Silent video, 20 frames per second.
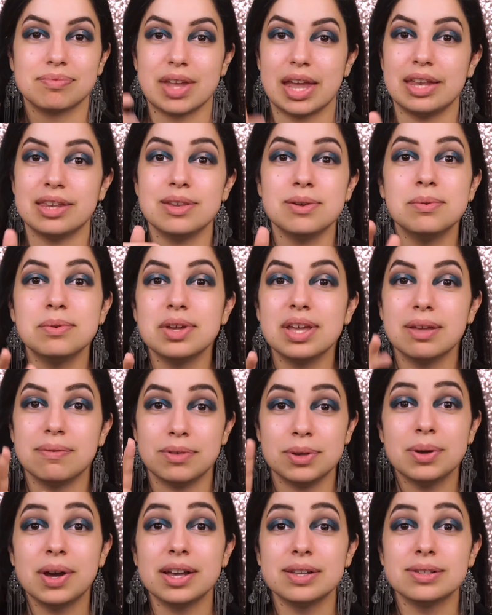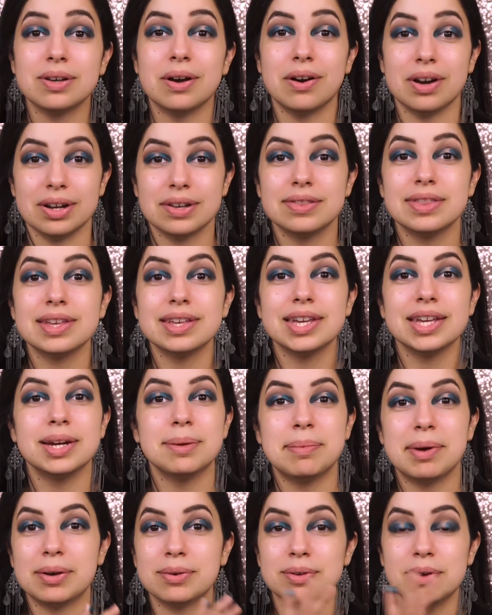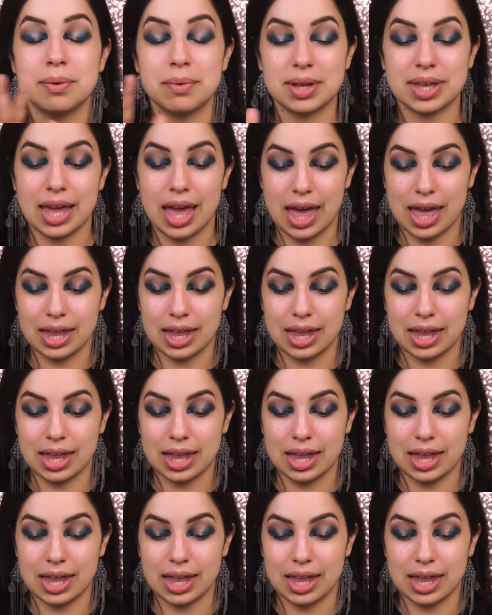And if you guys are thinking about going